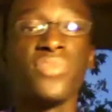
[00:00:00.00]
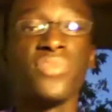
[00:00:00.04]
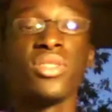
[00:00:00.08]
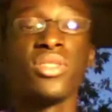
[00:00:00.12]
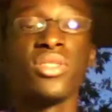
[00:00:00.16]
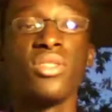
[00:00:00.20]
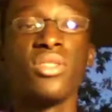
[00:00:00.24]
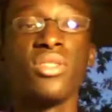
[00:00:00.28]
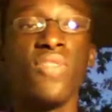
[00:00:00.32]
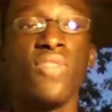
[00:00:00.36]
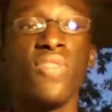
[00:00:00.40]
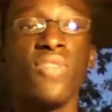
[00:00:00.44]

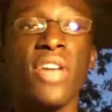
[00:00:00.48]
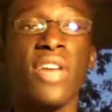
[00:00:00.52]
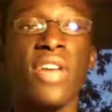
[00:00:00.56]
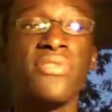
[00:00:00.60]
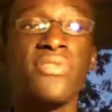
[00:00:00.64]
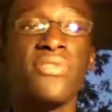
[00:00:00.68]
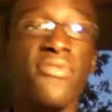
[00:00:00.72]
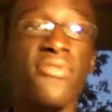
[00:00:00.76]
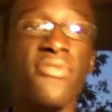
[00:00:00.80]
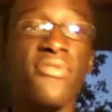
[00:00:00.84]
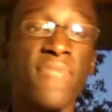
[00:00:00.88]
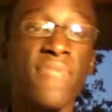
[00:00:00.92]
we have some
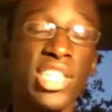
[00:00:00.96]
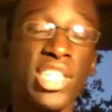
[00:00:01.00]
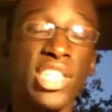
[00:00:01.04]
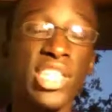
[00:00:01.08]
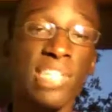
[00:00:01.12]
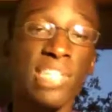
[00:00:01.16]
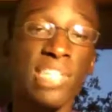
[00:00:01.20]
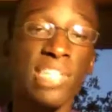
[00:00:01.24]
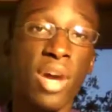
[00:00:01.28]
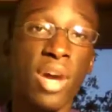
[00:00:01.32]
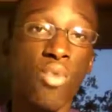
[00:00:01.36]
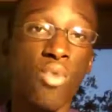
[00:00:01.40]
information
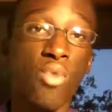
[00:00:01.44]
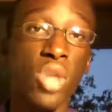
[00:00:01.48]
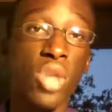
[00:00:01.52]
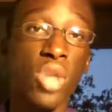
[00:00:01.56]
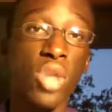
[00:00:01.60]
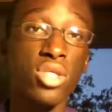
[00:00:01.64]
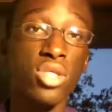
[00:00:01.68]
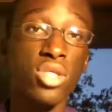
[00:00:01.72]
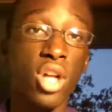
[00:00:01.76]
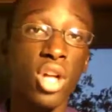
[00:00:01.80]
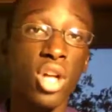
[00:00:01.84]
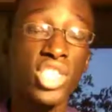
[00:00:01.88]
about what
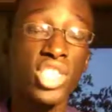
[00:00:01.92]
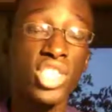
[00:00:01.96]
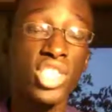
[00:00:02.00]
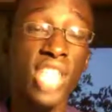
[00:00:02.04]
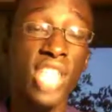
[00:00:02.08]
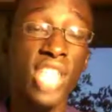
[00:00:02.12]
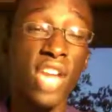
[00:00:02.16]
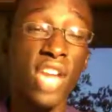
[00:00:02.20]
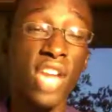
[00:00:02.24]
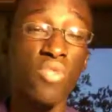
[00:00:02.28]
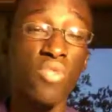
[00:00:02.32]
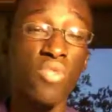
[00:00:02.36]
launch
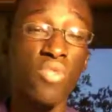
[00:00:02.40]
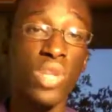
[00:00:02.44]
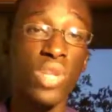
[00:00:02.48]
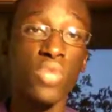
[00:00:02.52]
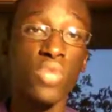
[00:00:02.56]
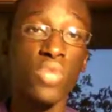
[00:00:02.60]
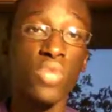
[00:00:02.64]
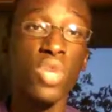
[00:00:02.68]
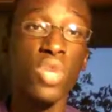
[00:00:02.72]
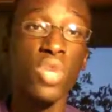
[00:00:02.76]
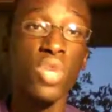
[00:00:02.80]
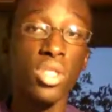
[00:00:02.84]

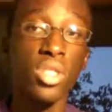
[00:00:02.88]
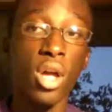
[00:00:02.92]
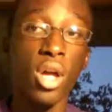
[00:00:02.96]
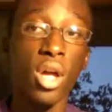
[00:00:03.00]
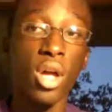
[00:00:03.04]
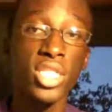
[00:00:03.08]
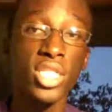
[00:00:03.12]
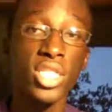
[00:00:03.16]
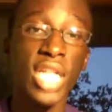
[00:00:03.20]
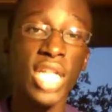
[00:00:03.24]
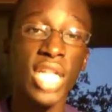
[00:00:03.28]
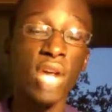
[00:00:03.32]

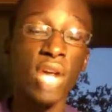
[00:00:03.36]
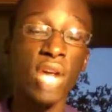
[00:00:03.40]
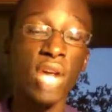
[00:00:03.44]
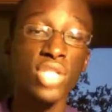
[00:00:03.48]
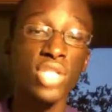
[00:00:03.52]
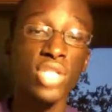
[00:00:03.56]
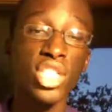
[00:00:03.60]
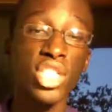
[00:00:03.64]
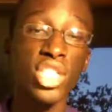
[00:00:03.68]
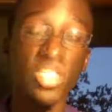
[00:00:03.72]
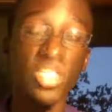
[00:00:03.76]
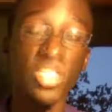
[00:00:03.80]
titles in
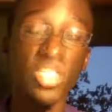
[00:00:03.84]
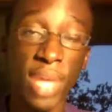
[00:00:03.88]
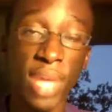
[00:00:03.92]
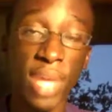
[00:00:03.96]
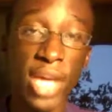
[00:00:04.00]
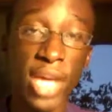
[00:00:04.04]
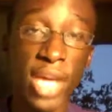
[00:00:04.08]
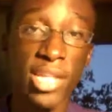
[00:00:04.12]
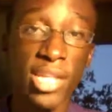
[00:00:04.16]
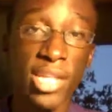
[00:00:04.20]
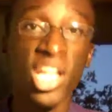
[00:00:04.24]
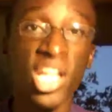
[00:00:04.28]

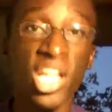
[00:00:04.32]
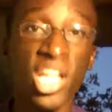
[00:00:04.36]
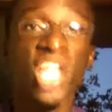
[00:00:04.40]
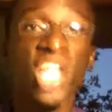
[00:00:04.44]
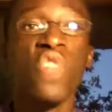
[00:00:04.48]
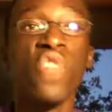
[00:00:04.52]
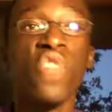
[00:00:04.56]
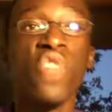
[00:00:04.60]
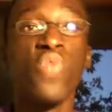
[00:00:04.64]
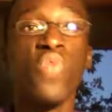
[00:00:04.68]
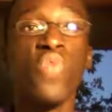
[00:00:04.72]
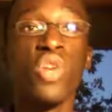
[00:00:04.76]
Japan
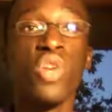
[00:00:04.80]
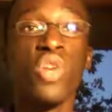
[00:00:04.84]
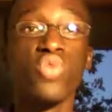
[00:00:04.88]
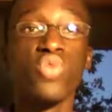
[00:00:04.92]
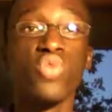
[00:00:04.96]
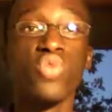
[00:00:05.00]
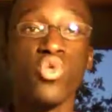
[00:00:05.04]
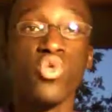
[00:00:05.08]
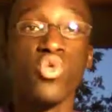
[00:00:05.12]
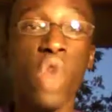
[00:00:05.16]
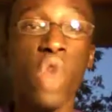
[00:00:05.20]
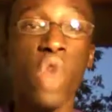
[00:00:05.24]
will
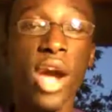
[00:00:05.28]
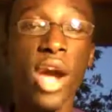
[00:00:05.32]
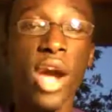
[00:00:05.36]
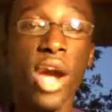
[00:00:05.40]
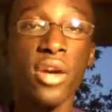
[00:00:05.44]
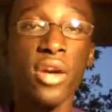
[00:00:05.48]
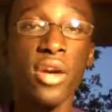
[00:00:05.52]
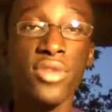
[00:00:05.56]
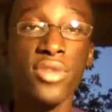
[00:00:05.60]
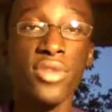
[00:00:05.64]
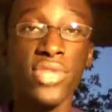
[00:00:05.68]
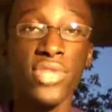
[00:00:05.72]
require
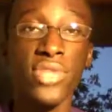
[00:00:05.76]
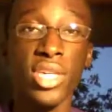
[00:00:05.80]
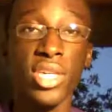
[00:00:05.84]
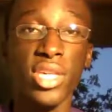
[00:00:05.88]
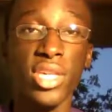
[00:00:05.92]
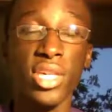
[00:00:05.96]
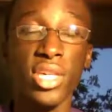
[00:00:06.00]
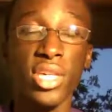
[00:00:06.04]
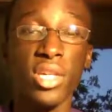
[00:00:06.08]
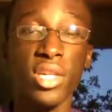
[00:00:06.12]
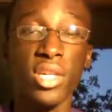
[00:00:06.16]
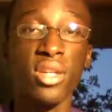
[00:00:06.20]

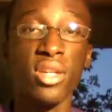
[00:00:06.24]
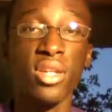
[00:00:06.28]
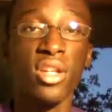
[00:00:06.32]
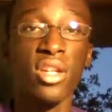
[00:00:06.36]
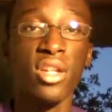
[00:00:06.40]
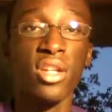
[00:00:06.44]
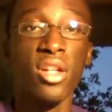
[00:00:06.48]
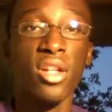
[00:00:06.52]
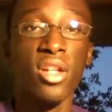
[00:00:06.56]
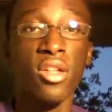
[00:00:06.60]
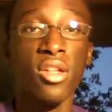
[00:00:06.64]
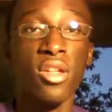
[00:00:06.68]
the
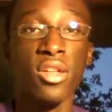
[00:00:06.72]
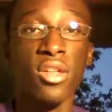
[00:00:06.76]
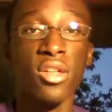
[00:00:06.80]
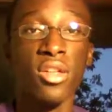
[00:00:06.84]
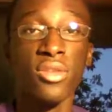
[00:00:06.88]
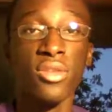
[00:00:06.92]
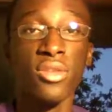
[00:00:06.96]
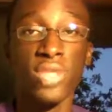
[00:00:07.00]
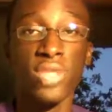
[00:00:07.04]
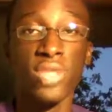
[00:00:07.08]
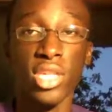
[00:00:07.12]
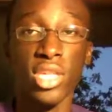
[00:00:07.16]

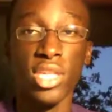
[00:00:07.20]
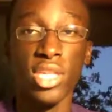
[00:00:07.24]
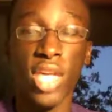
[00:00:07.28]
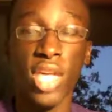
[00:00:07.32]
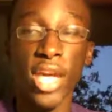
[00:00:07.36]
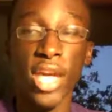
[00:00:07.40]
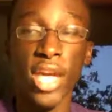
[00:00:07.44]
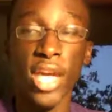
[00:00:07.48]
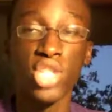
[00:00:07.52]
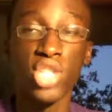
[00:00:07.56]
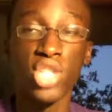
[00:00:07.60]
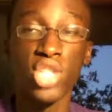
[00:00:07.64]

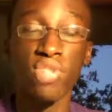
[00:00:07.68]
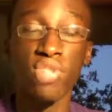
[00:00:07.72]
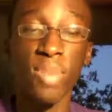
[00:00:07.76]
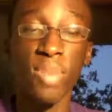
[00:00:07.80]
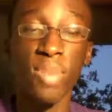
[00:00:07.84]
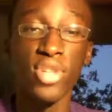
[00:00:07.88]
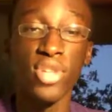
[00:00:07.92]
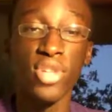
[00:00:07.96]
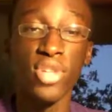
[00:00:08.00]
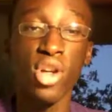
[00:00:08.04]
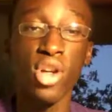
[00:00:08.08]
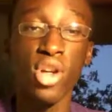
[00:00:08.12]
extra memory
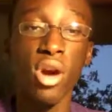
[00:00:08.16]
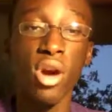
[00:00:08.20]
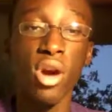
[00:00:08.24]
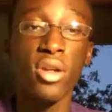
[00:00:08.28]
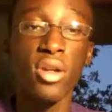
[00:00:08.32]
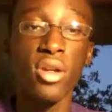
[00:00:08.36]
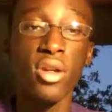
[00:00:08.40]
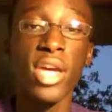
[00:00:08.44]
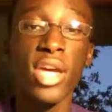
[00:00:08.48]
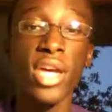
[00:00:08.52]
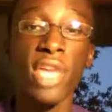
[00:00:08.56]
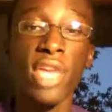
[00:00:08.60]
card,
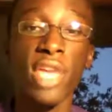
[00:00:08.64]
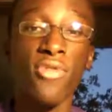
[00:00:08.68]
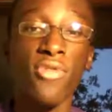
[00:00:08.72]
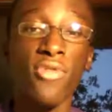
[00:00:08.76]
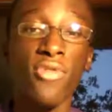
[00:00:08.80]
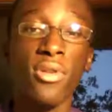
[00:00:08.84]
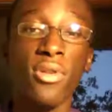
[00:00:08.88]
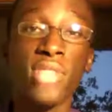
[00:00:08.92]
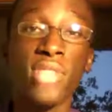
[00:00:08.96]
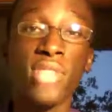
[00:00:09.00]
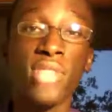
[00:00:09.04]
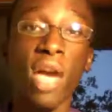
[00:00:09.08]
and those
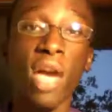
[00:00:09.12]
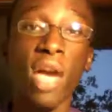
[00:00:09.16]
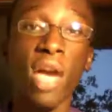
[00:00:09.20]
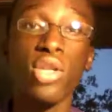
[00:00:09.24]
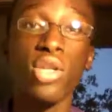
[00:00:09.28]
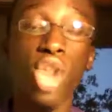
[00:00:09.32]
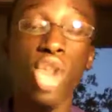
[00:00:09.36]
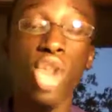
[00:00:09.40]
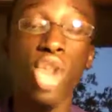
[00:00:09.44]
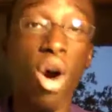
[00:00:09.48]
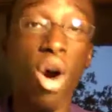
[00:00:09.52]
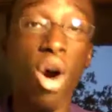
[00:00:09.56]
titles
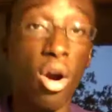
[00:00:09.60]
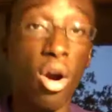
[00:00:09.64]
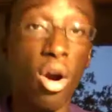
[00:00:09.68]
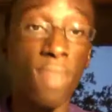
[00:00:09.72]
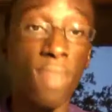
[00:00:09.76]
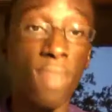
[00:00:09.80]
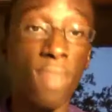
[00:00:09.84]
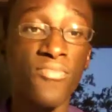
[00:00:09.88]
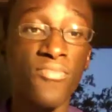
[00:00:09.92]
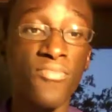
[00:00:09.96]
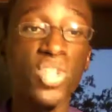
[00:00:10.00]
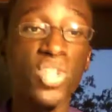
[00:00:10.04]
are
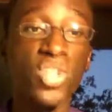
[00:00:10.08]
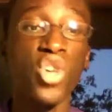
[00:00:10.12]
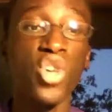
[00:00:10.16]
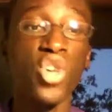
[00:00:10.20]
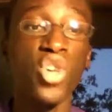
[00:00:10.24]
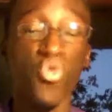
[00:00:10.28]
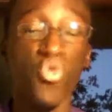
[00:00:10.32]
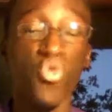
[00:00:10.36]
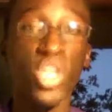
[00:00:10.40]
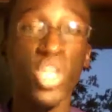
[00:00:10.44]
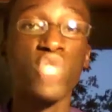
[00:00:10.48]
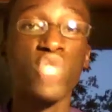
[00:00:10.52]

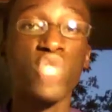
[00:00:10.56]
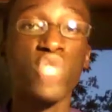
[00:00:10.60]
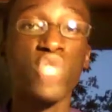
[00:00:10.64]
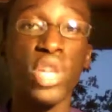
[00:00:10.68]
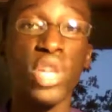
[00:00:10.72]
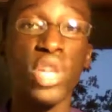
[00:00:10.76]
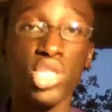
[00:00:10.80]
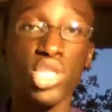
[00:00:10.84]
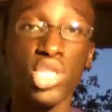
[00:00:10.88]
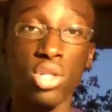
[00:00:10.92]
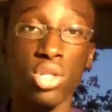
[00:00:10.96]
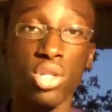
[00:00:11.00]
Ridge
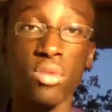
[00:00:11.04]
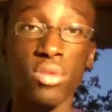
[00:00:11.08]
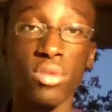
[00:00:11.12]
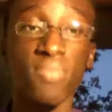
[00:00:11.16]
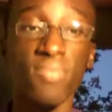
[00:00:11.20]
Racer,